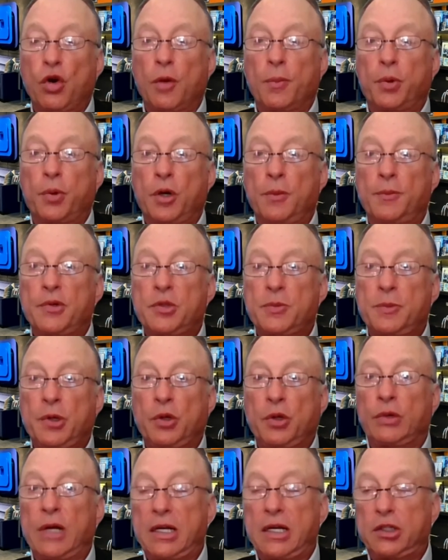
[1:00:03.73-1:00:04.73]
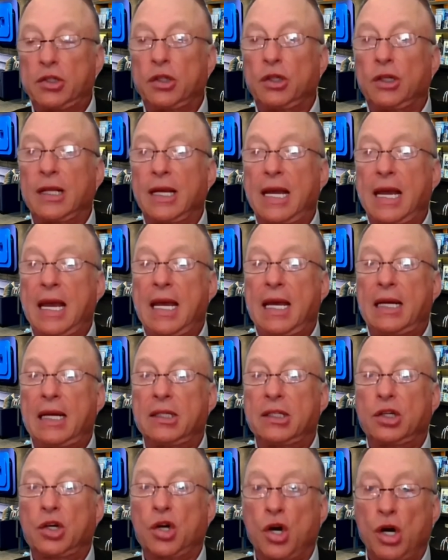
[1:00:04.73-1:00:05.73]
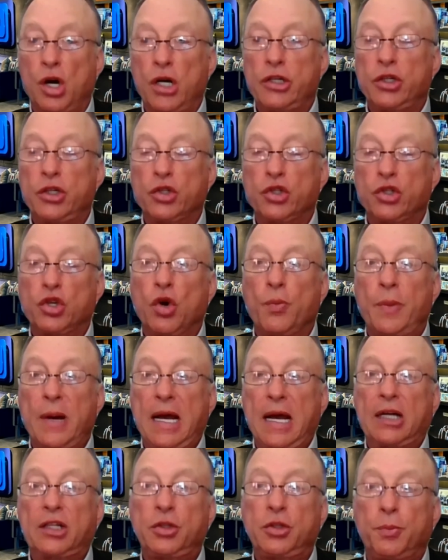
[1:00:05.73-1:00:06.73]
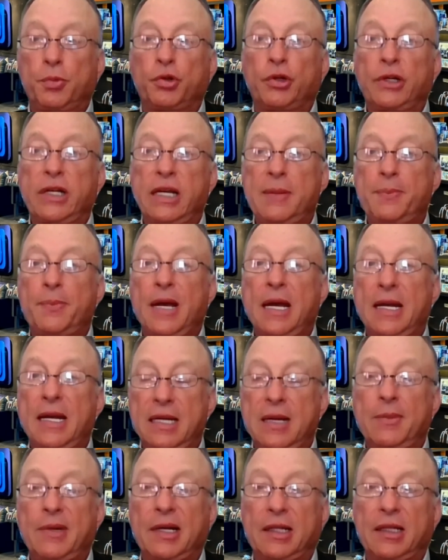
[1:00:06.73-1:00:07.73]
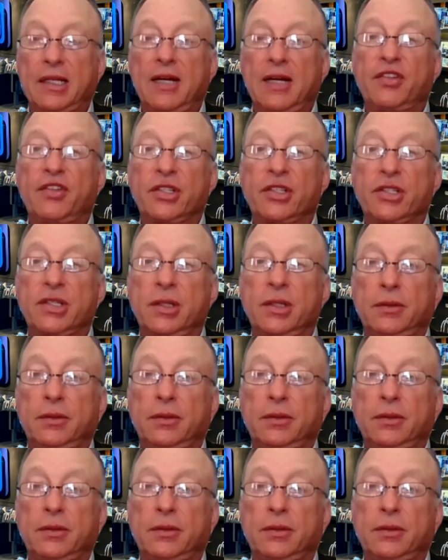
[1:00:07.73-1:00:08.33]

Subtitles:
purpose-built rental and condos go back to pre-pandemic levels?